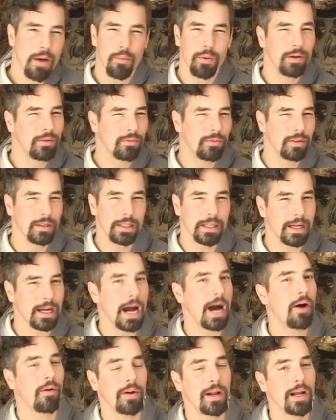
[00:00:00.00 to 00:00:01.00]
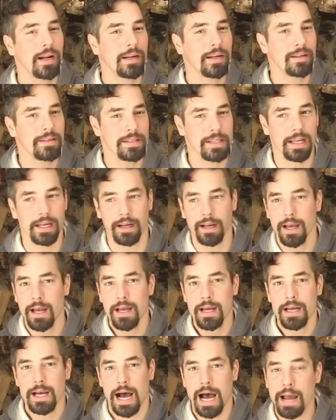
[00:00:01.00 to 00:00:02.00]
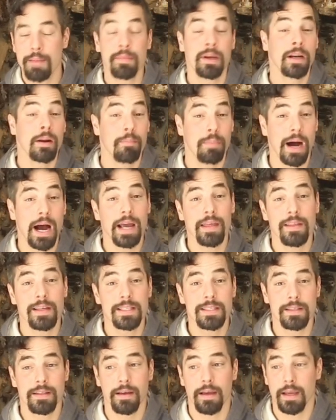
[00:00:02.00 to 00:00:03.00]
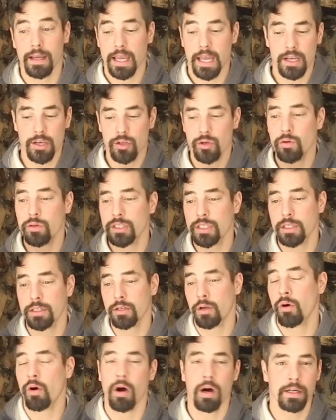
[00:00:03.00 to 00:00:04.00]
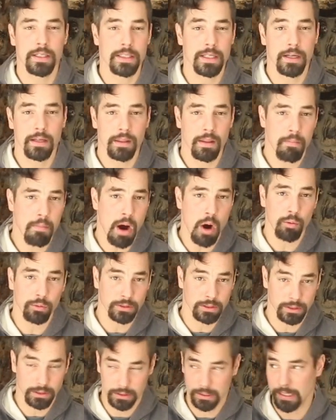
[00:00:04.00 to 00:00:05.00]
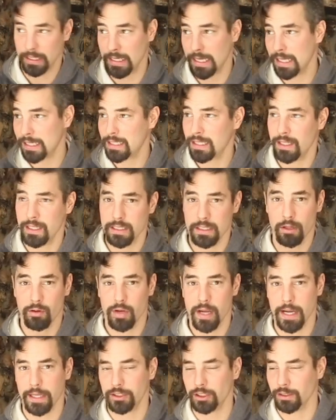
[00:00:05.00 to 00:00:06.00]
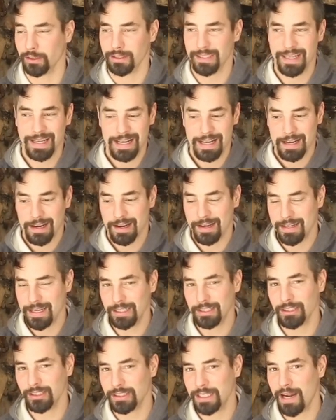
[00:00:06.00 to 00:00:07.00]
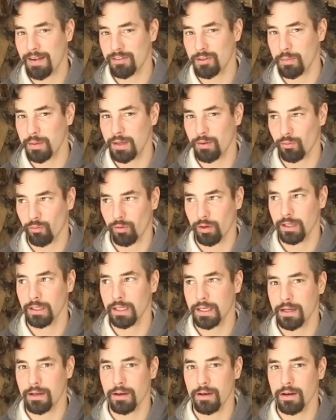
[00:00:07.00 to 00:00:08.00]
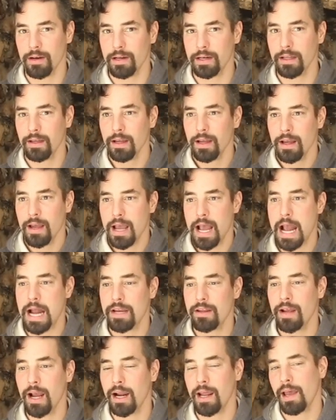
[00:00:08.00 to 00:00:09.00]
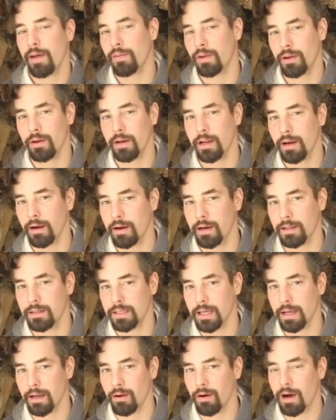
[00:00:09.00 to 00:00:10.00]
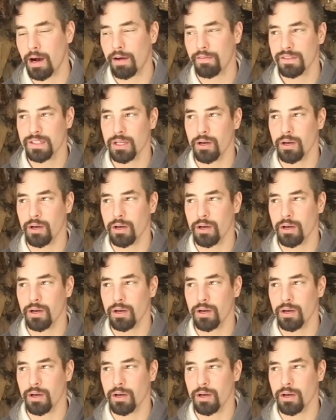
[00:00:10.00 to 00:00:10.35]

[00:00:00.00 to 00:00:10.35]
I wouldn't really count on it as like, I'm going to buy this thing and use it to go hunting in the mountains and get to these locations. Conditions have to be really good, and you got to have a good area to take off.